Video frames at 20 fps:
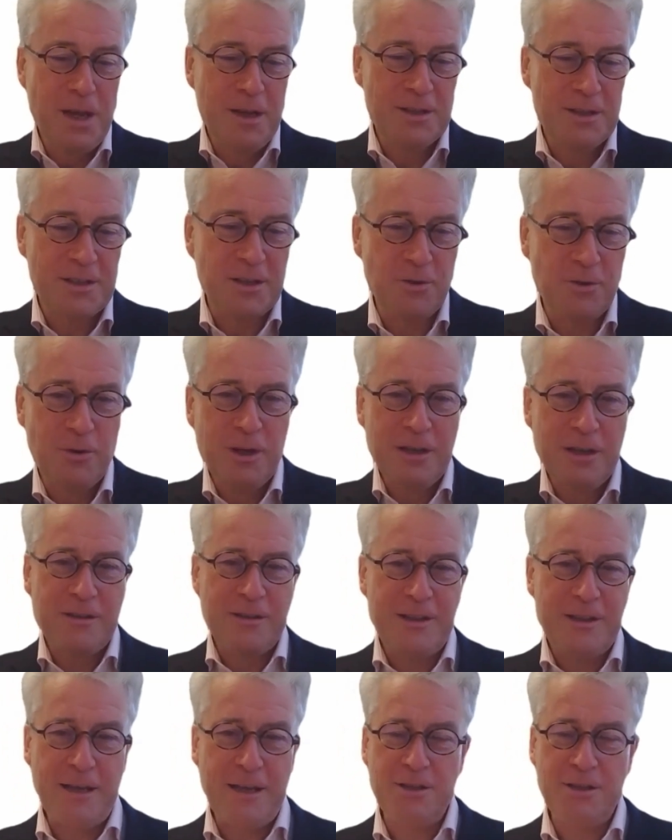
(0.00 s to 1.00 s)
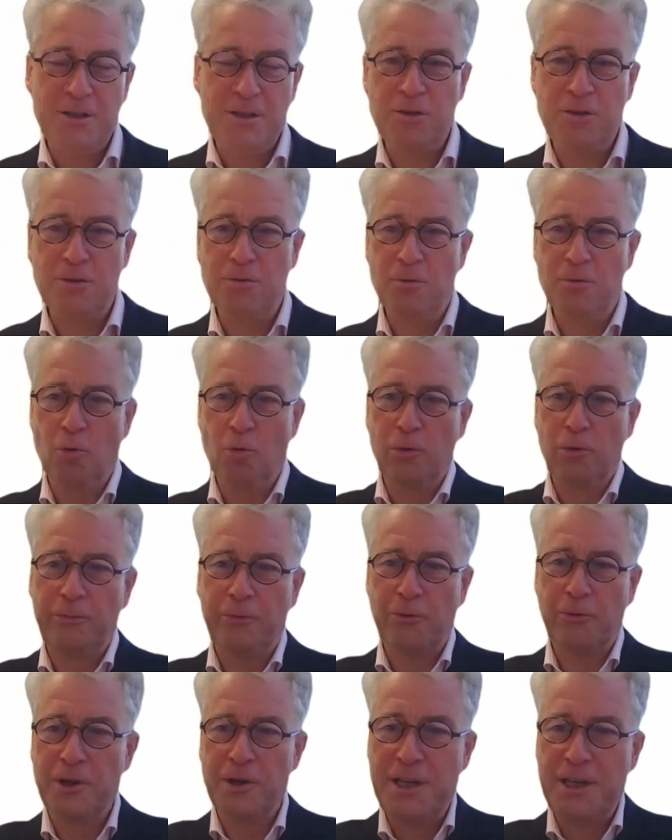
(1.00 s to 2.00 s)
So thanks to all
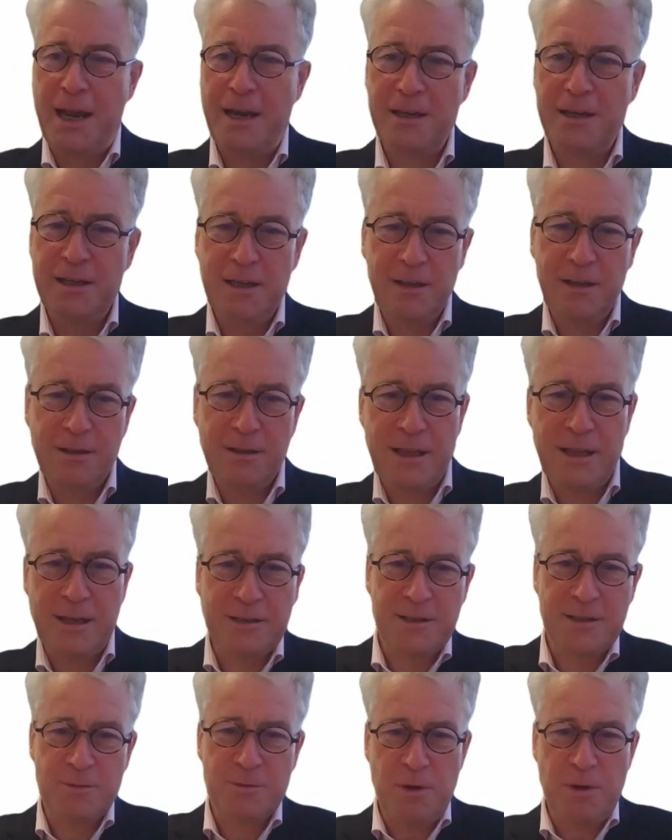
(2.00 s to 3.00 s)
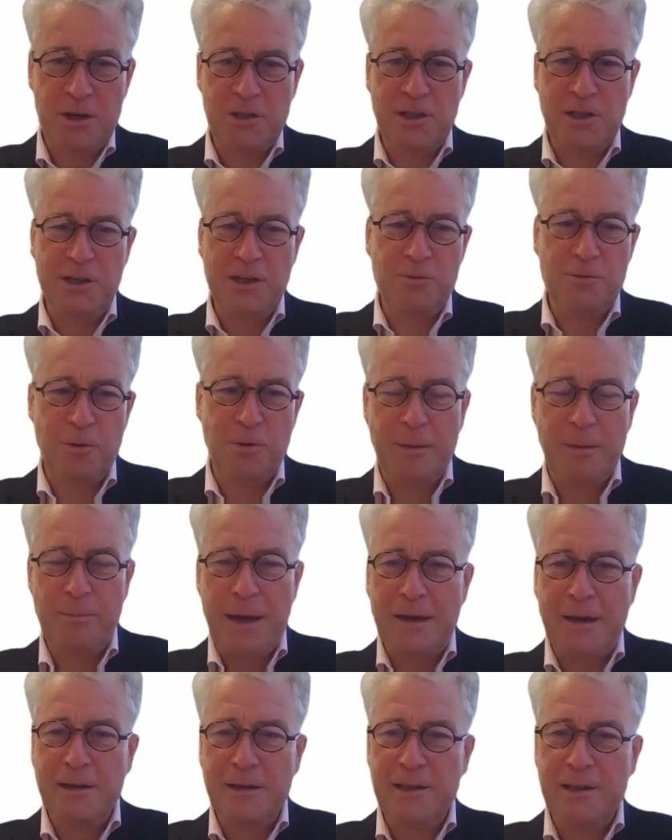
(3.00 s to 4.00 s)
for attending. Thanks especially to our
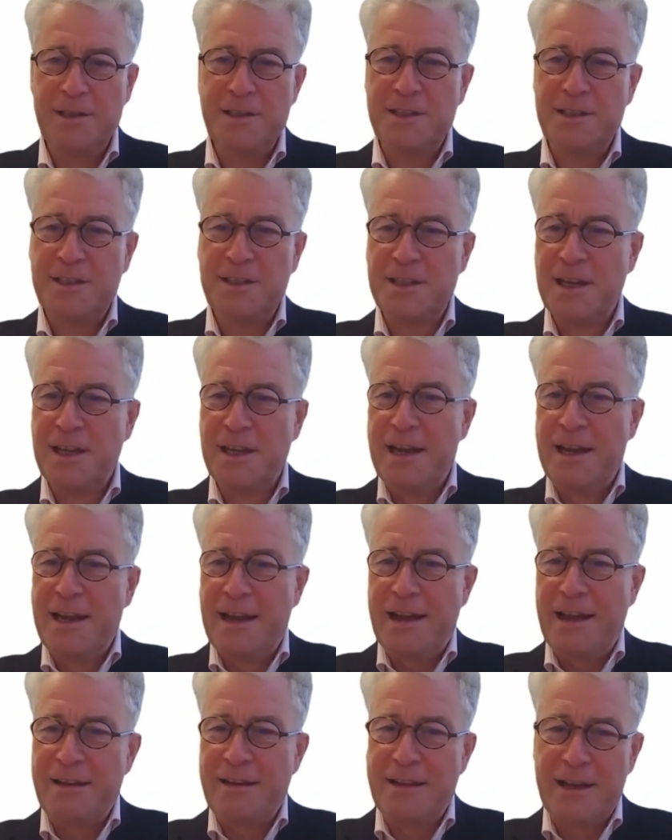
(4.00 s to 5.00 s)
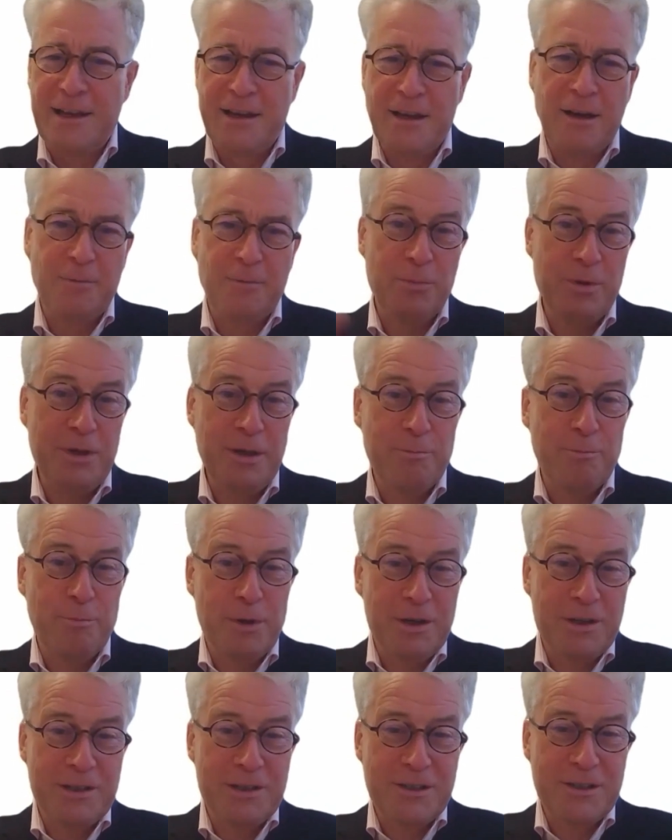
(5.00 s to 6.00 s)
panelists, and there can't be a
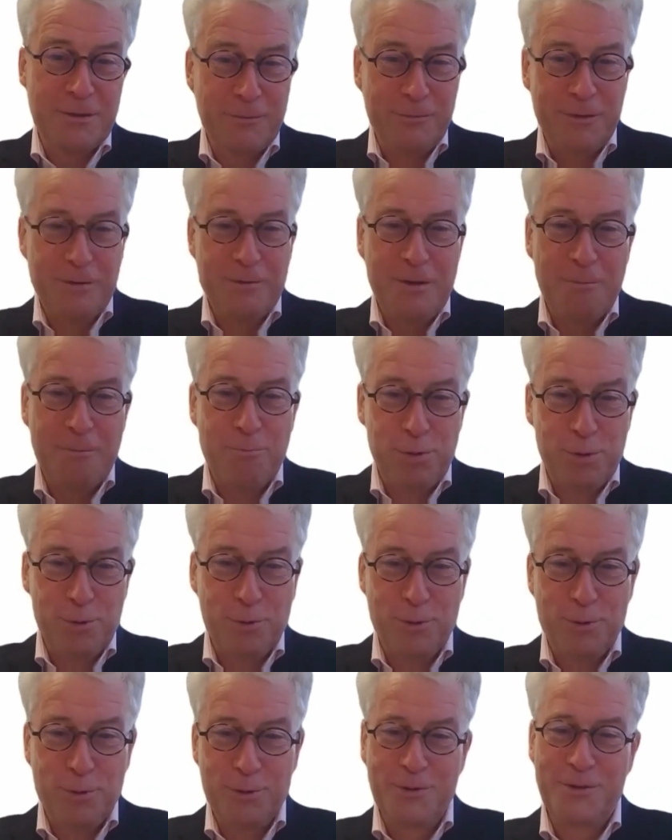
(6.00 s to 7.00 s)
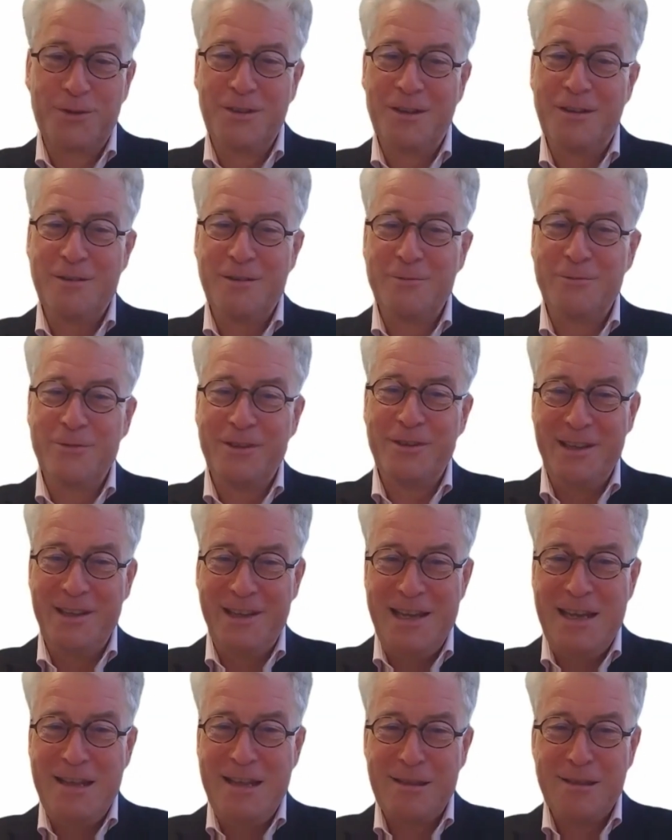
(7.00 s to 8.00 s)
burst of applause over the
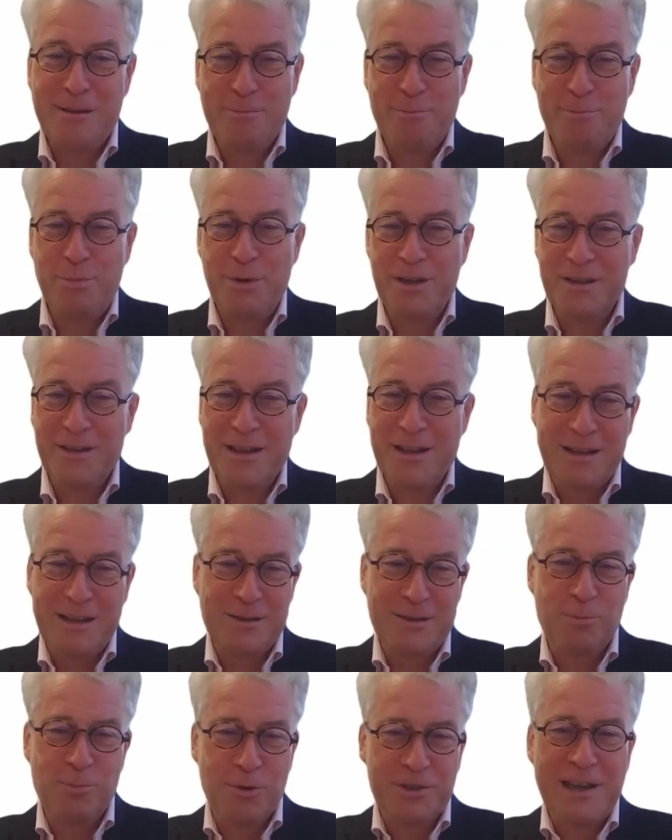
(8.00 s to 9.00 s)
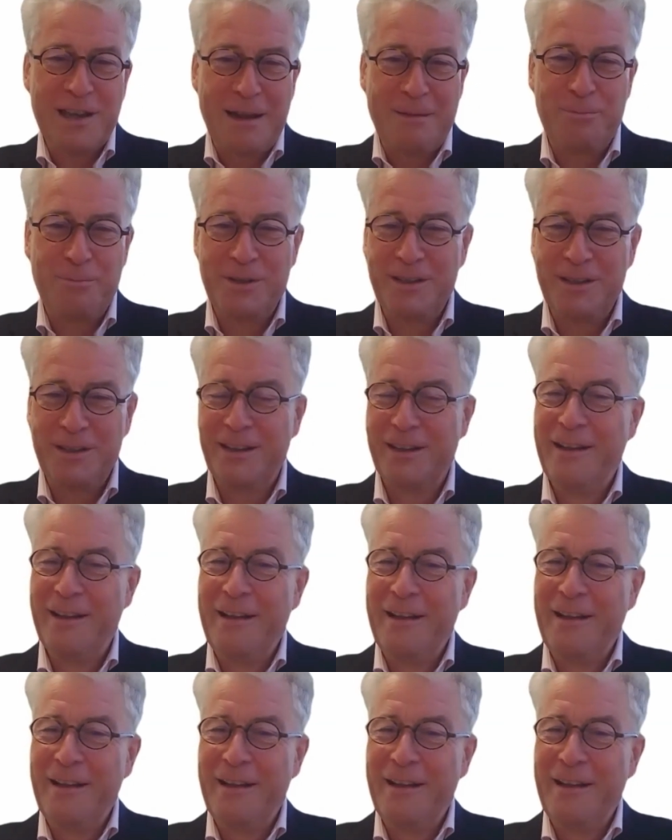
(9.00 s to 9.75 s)
ether, but that's what's happening